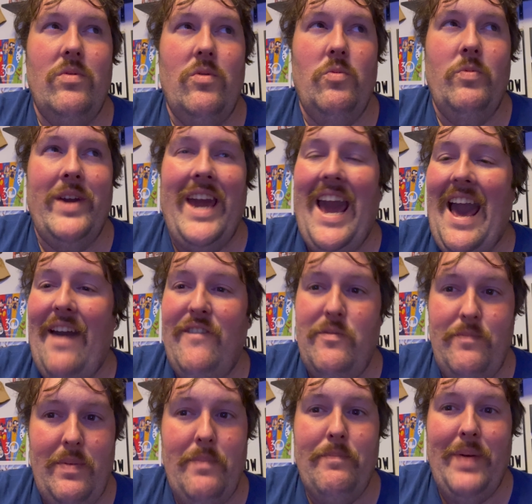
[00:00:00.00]
we
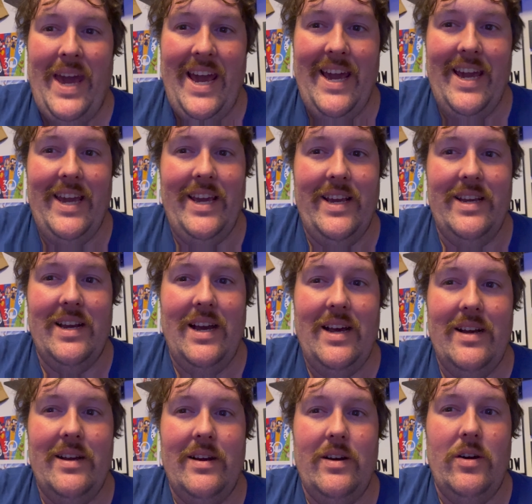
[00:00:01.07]
haven't been paying
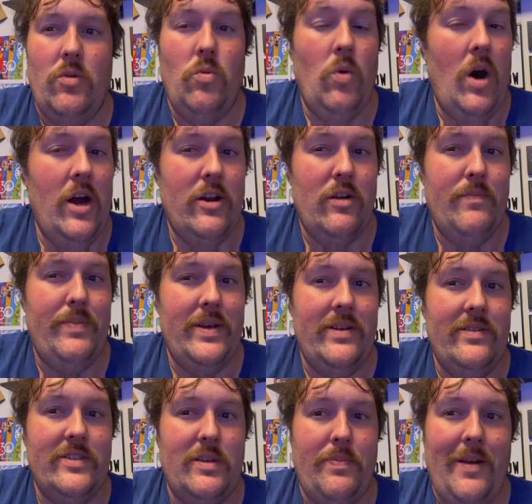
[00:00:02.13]
water
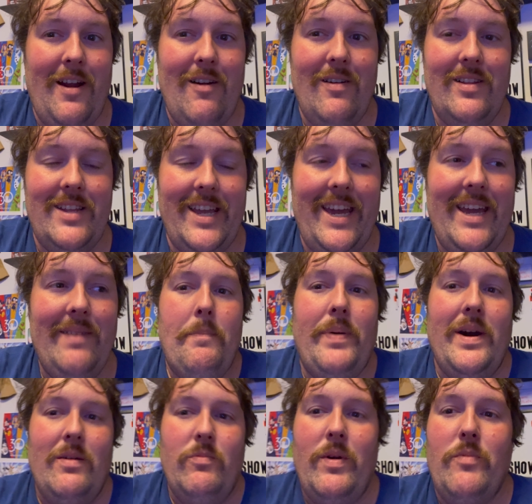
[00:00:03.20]
bills apparently,
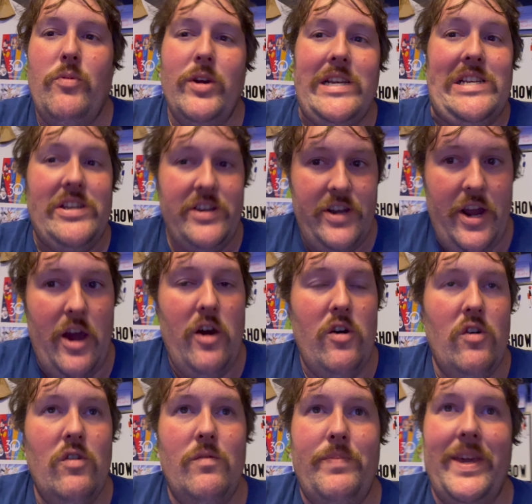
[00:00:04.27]
but we wouldn't
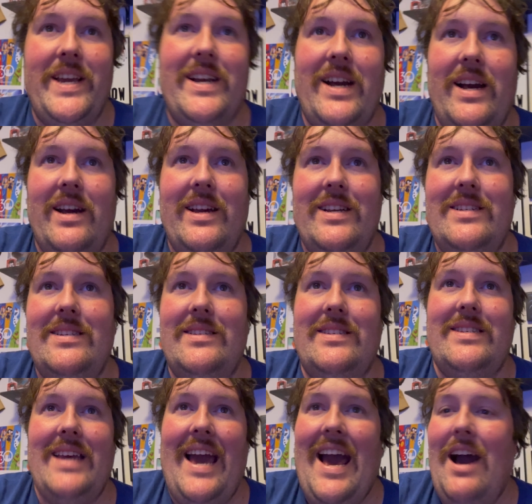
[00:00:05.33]
know
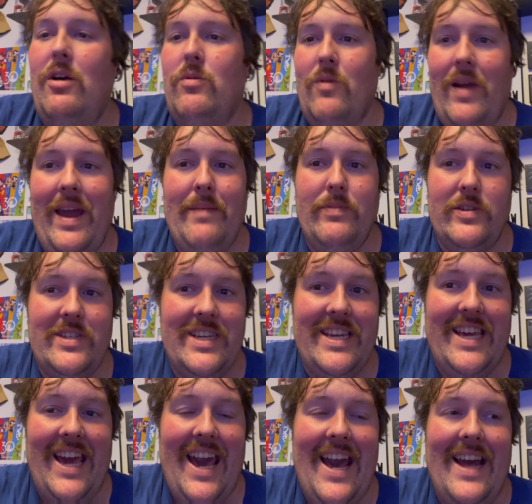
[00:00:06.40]
because how we're able to
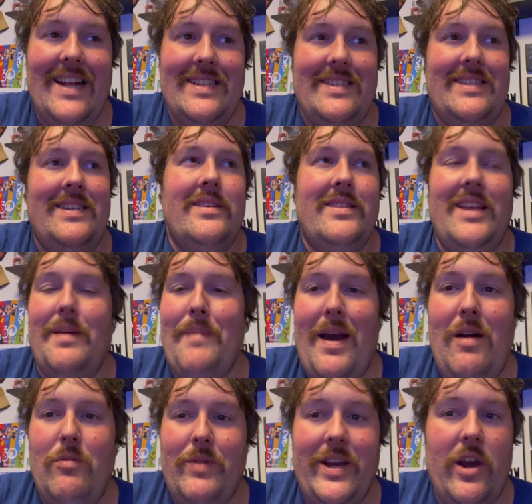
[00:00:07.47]
get the
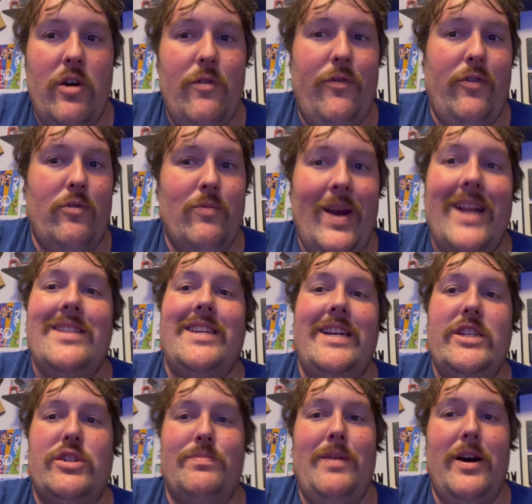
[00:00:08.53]
amount we owe for rent
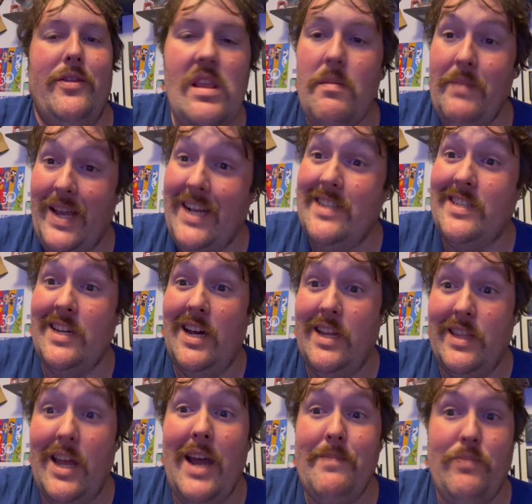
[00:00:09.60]
each month because the
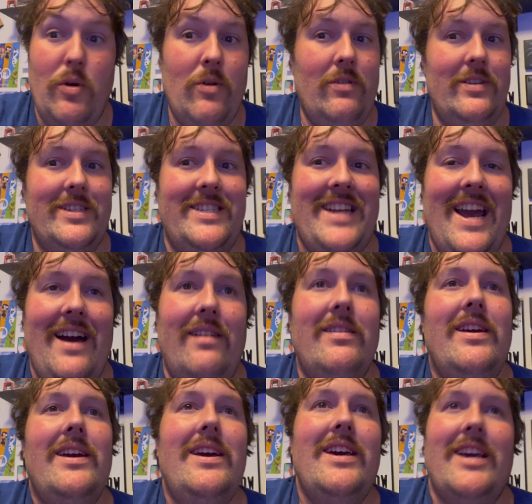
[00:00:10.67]
online portal is down
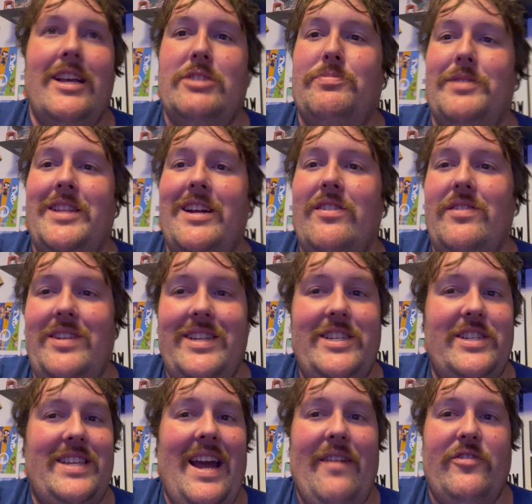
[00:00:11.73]
is we literally
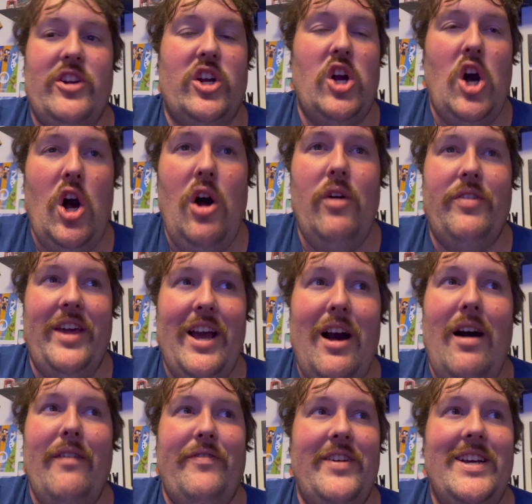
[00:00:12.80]
just have to call the
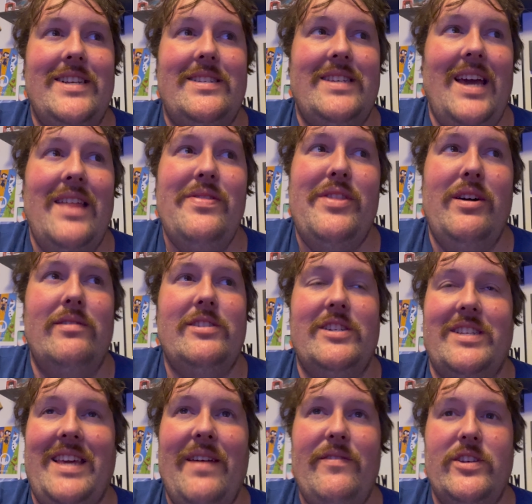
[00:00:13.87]
office and they'll
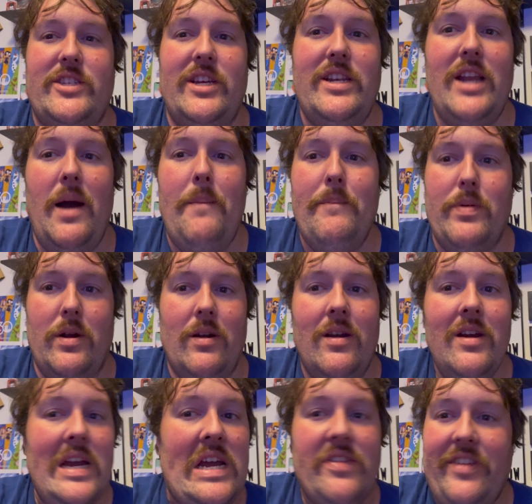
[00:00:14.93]
just give us a number.
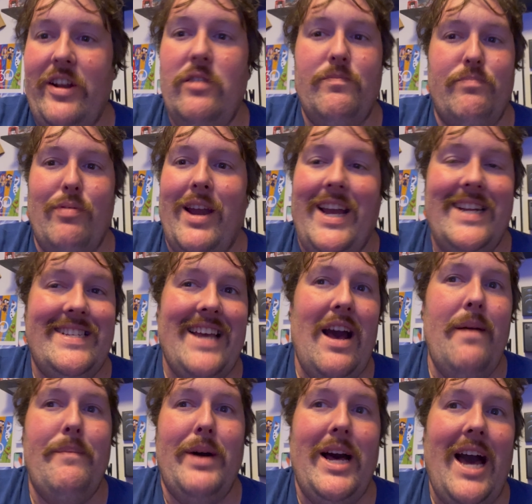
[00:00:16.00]
They don't break it
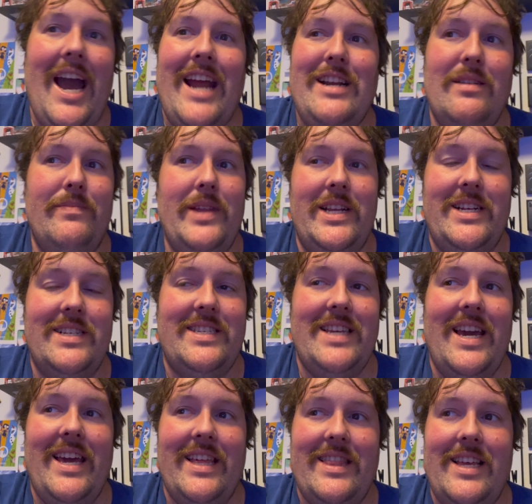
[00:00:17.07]
down by item, they just
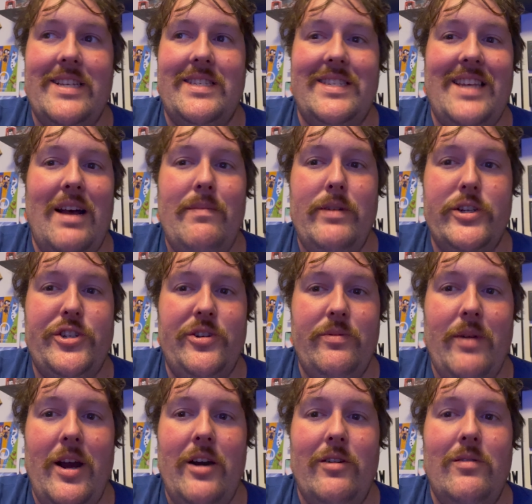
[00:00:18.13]
say, this is how much you
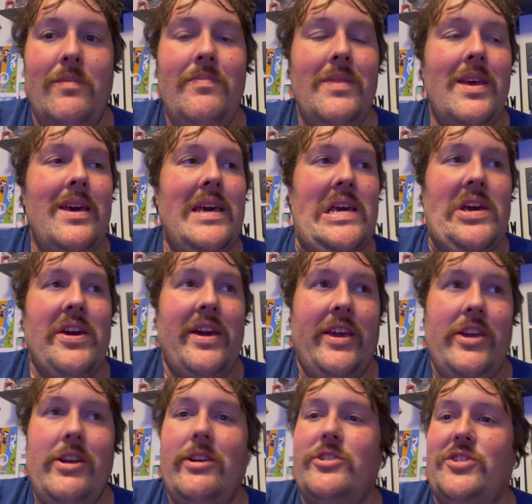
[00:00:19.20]
owe.
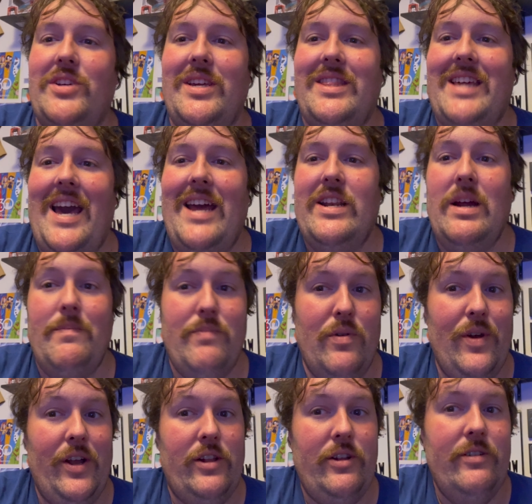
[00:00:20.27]
Usually that number
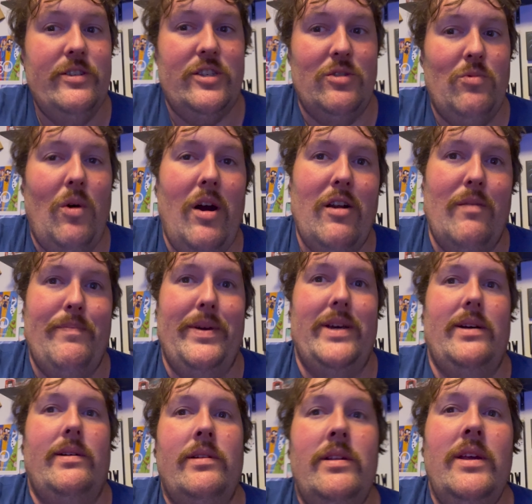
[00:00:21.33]
includes the water
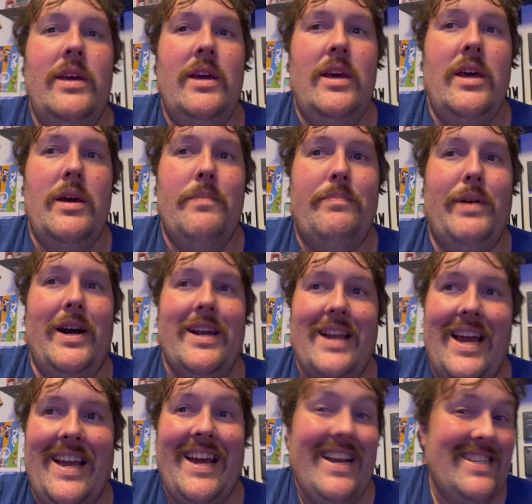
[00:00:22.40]
bill, but
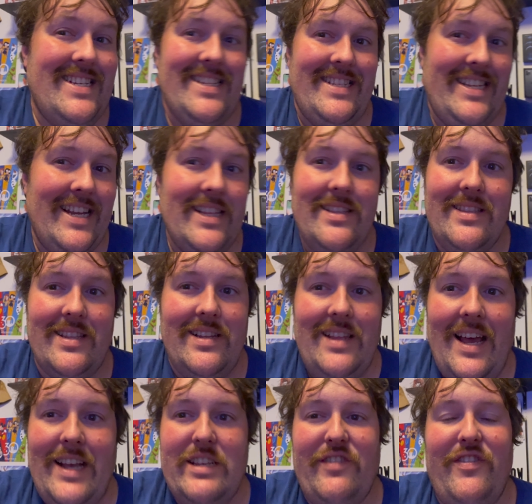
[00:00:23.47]
I guess it didn't the
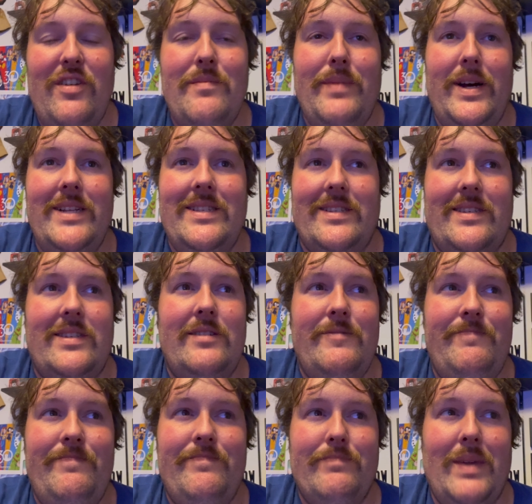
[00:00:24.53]
last few months
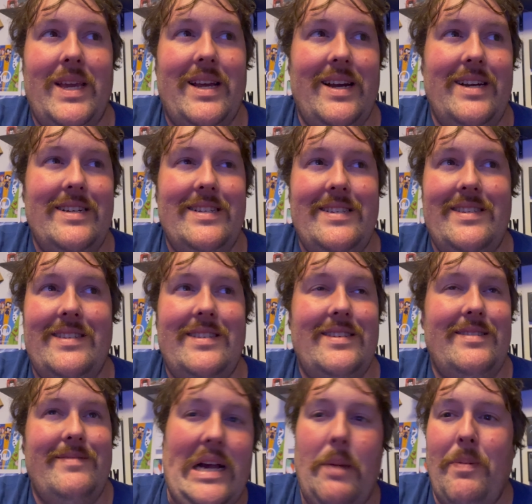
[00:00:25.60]
because
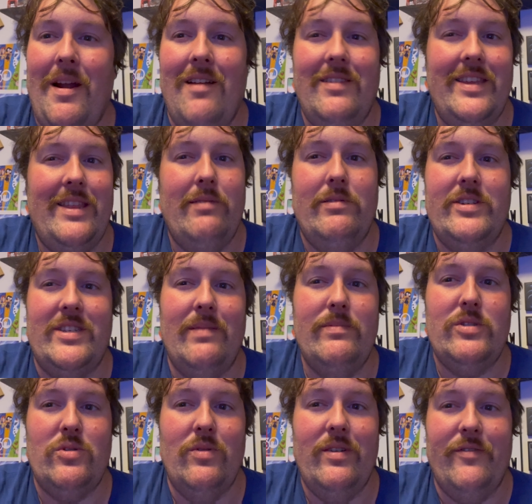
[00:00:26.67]
apparently there was some
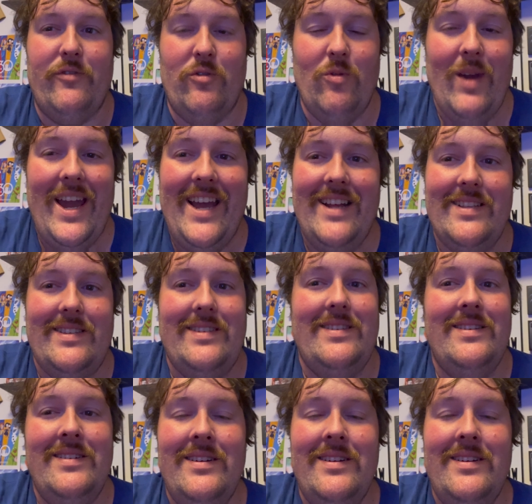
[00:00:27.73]
sort of grant